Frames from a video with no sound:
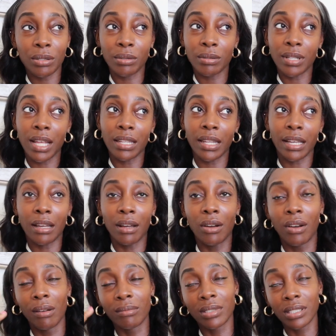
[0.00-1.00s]
It's not like,
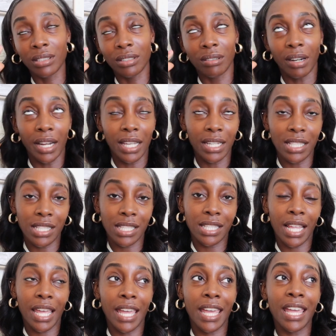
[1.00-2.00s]
oh, I'm just crying and
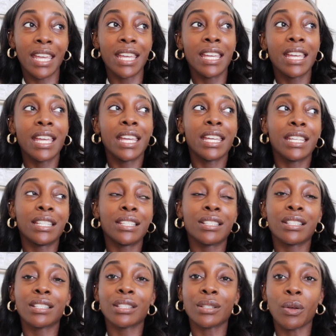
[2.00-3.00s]
sad. It's
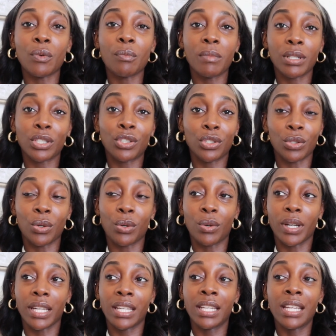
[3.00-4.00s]
just so much
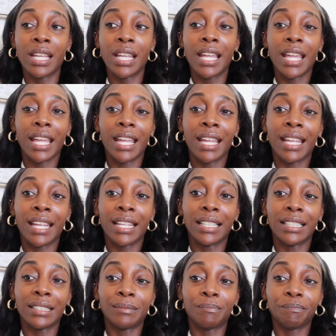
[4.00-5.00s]
joy.
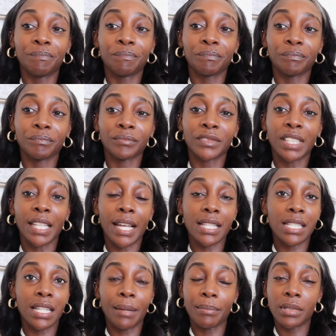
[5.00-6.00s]
And like I
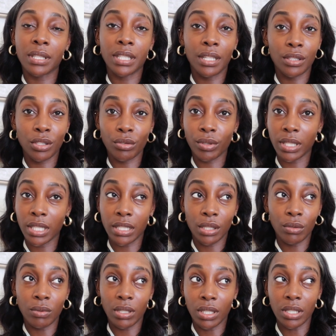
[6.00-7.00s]
said, I'm just entering
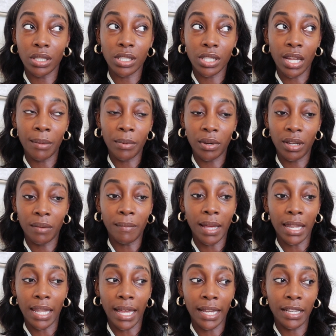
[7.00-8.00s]
into another chapter in
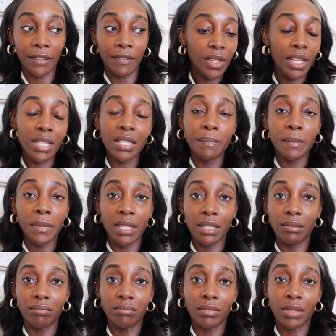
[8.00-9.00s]
my life. It's
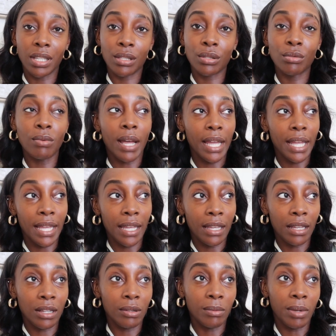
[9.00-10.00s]
me. It's who I
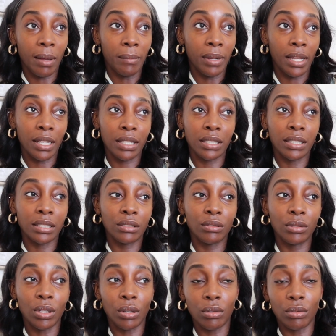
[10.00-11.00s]
am. I'm not,
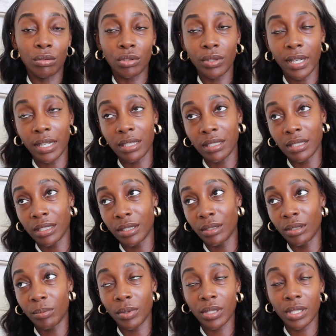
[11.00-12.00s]
you know, trying to sit
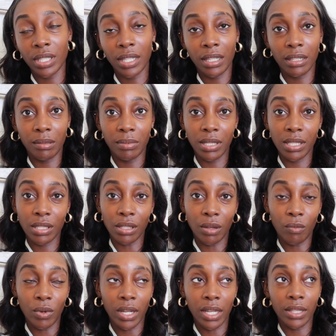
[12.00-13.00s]
here and pretend to be
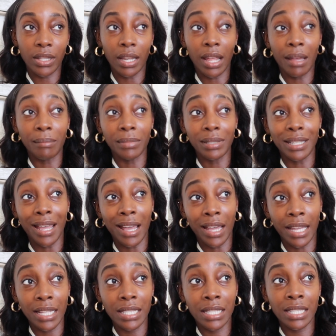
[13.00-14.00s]
someone that I'm
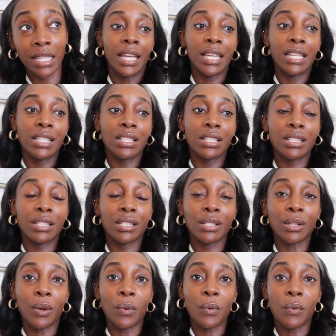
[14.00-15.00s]
not. It's
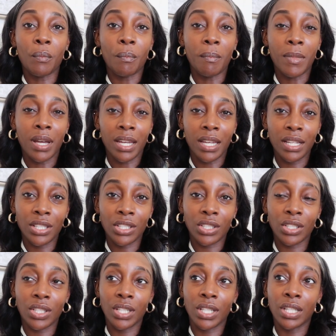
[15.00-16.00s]
just so
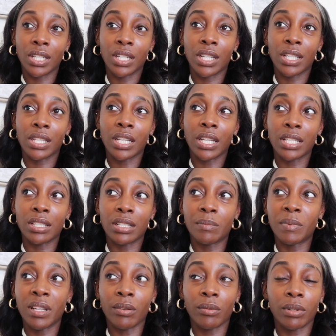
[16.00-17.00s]
much that's
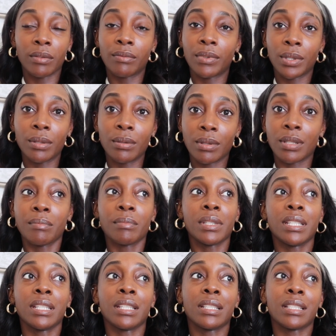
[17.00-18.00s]
just being revealed to me.